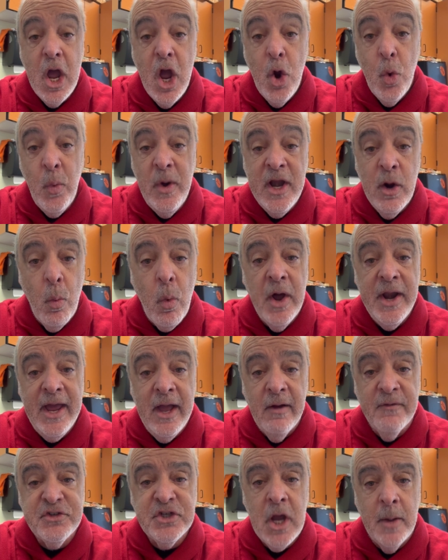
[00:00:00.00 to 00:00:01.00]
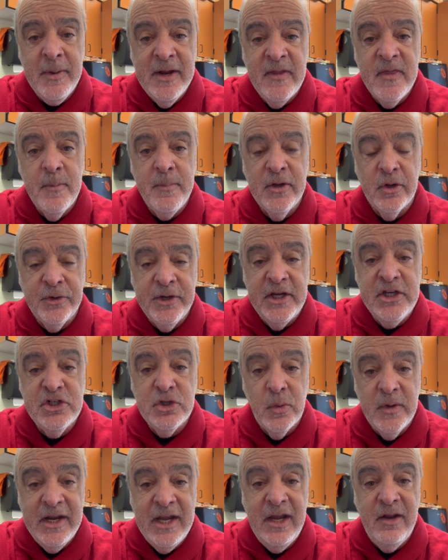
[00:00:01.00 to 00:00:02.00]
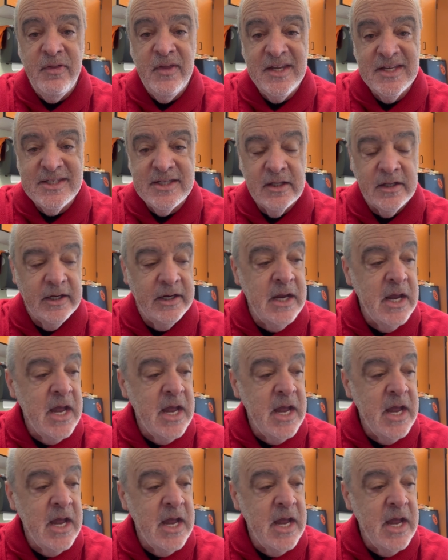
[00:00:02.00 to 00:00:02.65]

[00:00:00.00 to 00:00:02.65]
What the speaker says: We don't want elves coming in the building doing anything silly.